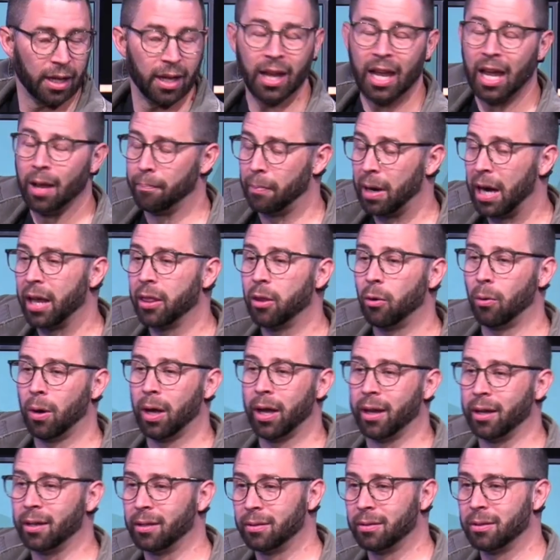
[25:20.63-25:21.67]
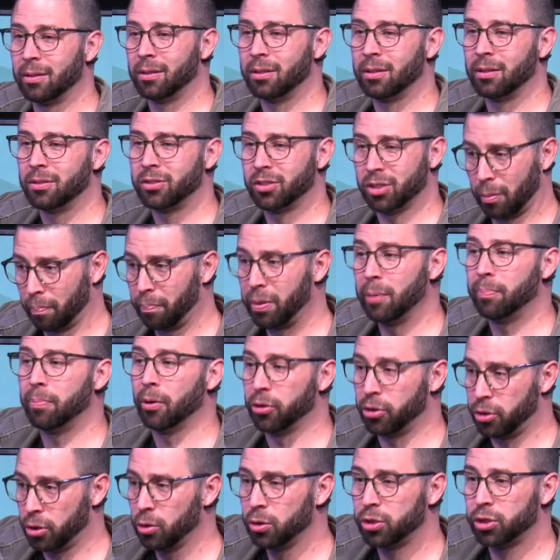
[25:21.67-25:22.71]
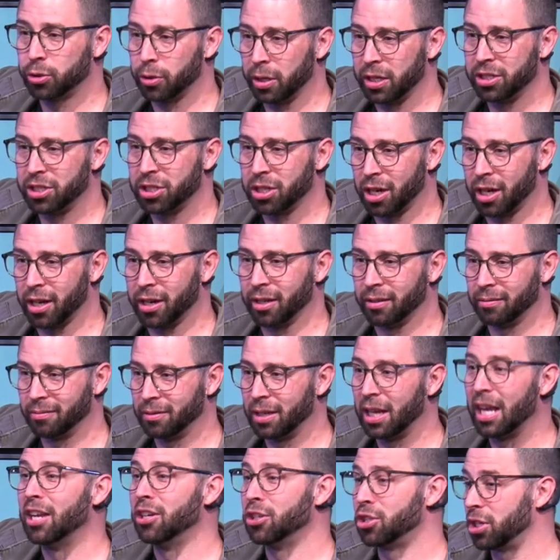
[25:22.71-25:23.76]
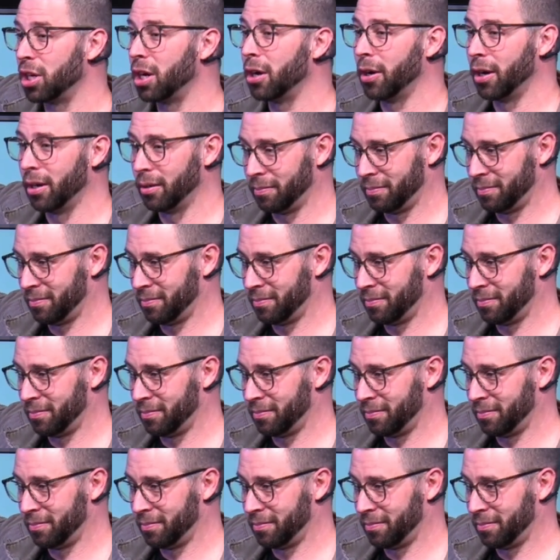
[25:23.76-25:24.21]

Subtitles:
And by the way, some people do screenshot it and share it.